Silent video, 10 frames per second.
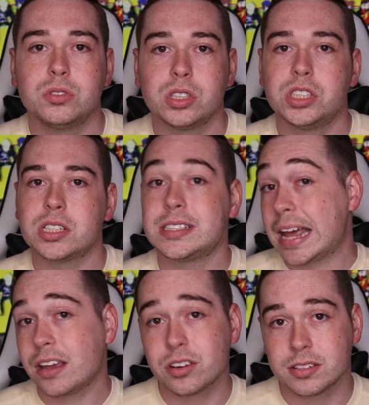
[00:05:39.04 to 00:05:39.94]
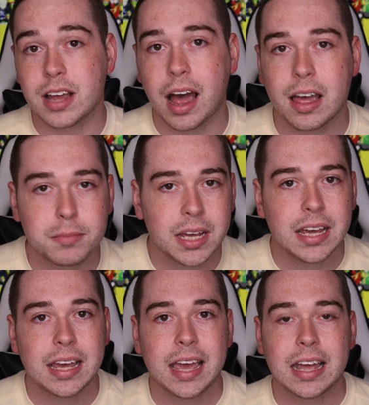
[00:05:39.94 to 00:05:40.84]
to just take your time
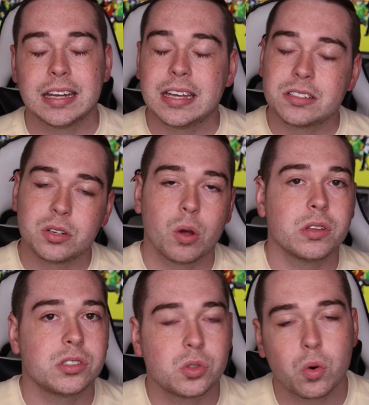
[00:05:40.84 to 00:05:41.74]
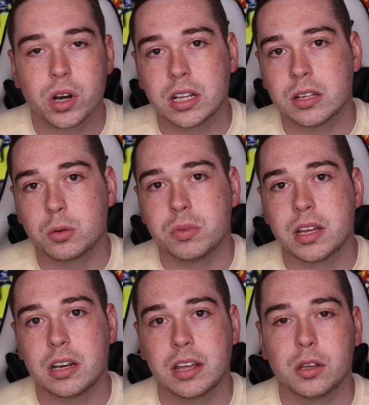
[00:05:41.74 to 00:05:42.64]
and get to know the story a little
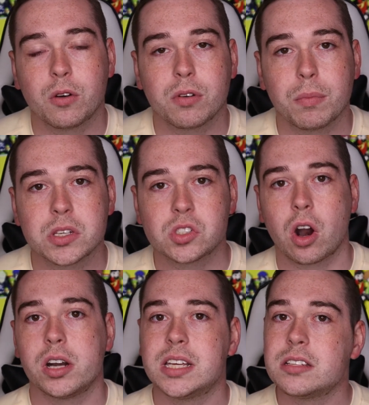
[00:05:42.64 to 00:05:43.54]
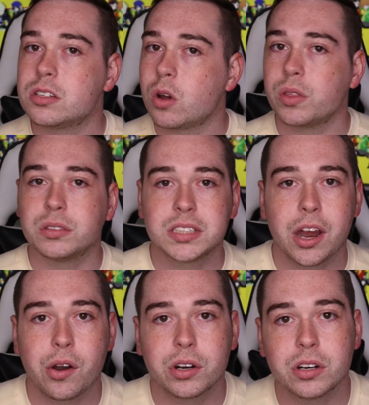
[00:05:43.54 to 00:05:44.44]
bit, from the start. Get to know those
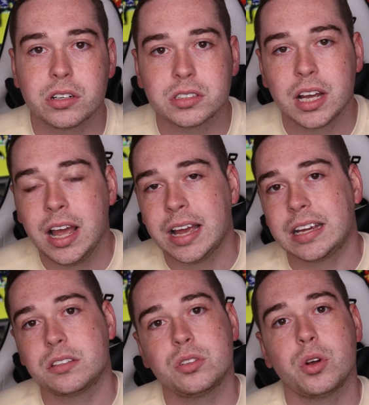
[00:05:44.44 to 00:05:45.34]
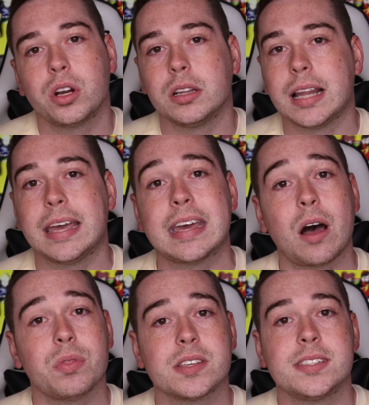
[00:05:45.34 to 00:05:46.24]
characters, get to know your
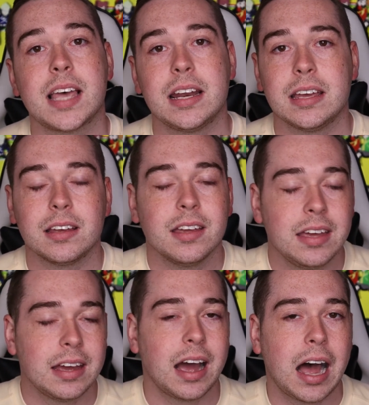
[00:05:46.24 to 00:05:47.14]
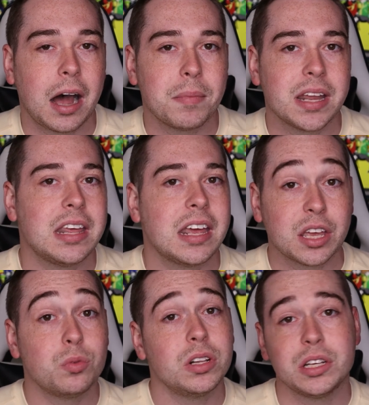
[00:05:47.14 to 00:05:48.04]
layout, the setting, and it
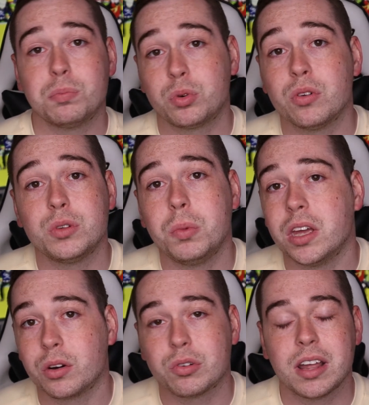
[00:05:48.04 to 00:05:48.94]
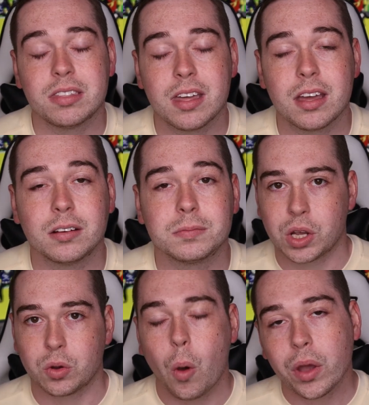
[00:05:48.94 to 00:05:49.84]
can really prove to be a great thing.
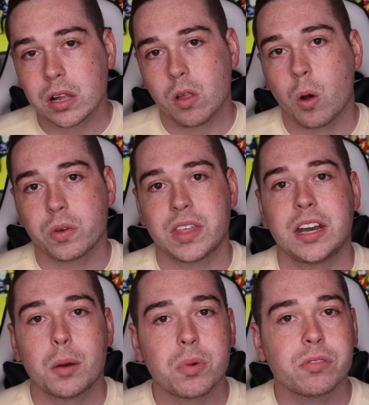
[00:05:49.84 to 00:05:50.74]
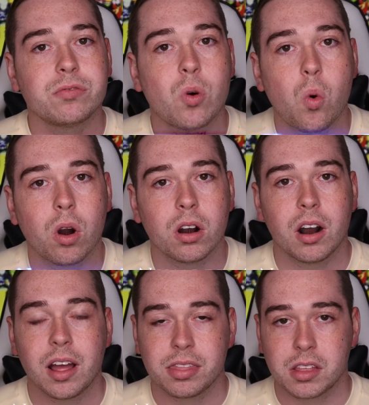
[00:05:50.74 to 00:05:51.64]
So going along with that, number
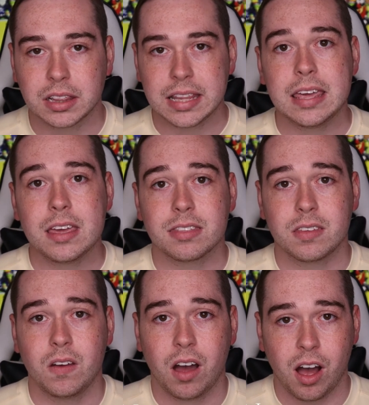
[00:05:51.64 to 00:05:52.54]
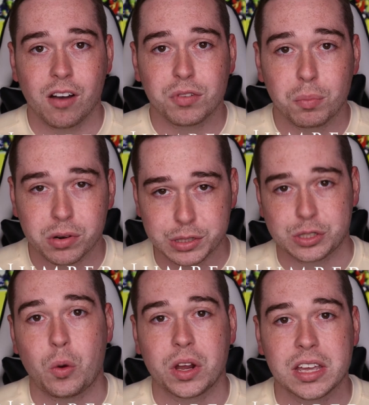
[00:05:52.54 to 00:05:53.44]
4, the length of
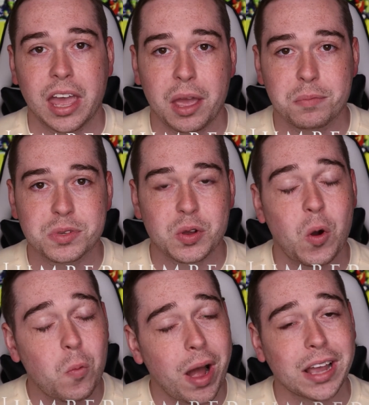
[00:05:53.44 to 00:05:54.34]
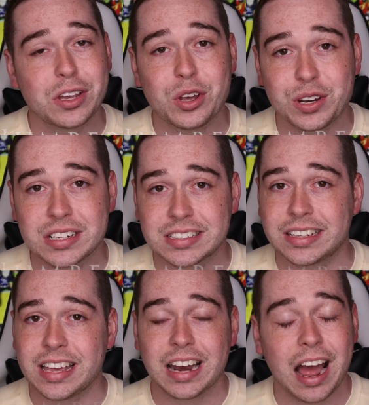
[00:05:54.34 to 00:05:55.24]
Persona games. Oh my goodness.
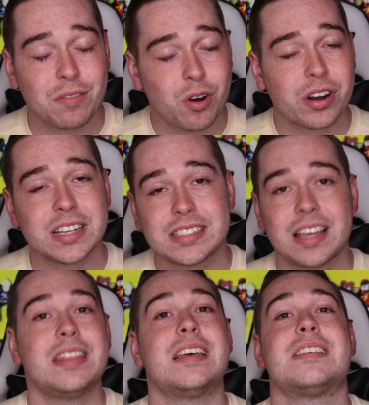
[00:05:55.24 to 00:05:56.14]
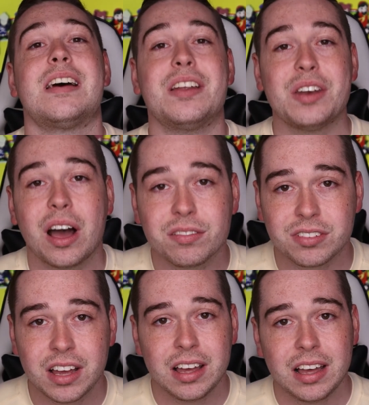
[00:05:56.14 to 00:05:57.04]
Again, I've already said this
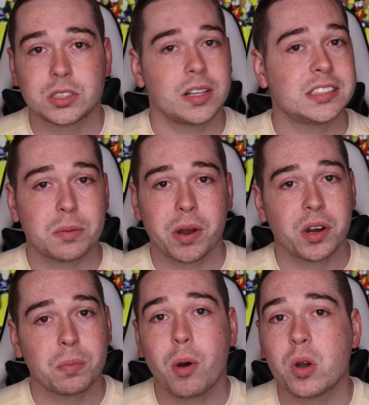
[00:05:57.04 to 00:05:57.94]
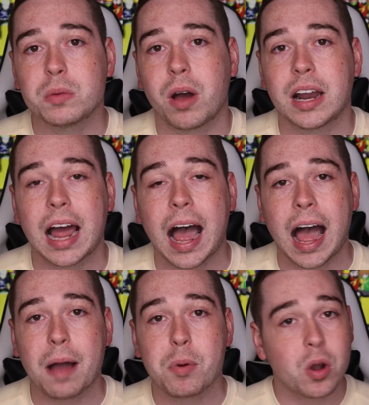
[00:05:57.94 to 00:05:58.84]
enough. So let's compare it to Pokemon.
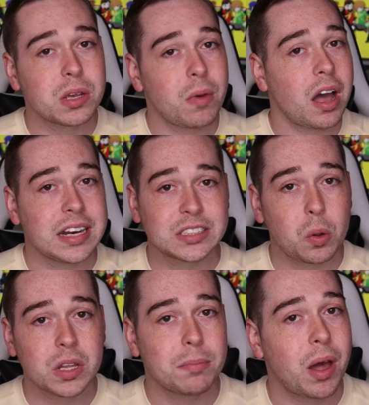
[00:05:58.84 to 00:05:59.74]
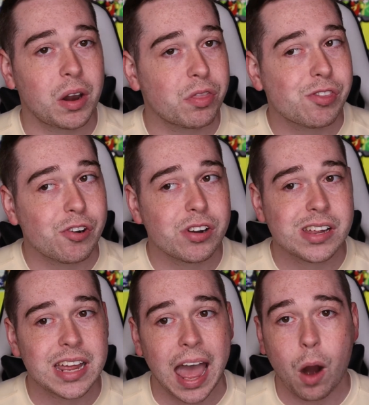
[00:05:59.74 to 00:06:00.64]
Pokemon is only about a
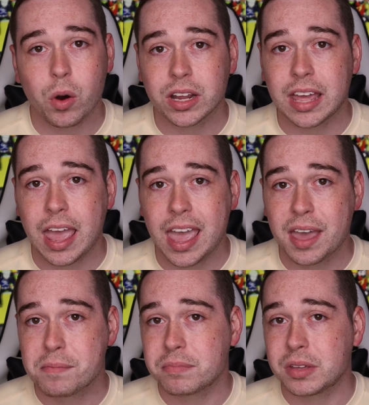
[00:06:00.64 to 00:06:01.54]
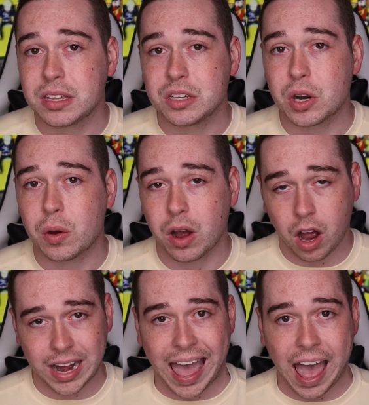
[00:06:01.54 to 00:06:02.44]
30-hour game, on